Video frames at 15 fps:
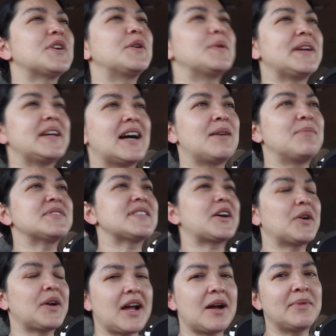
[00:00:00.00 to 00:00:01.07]
So Edom was
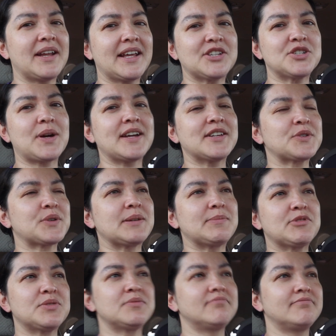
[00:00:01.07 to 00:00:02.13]
like, okay, I'm gonna get you ice
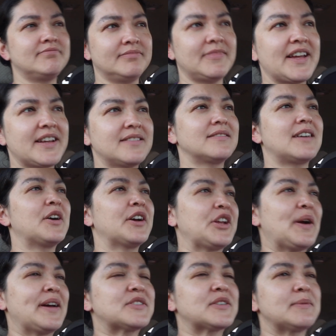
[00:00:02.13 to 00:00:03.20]
cream, like I'll get
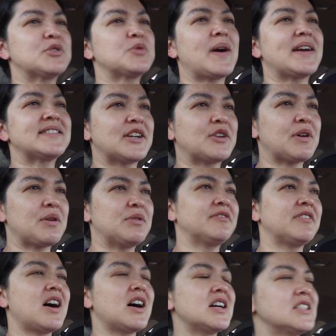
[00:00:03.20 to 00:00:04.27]
you ice cream twice at Great
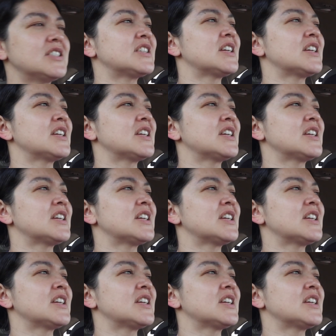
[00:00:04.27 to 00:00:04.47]
Wolf Lodge.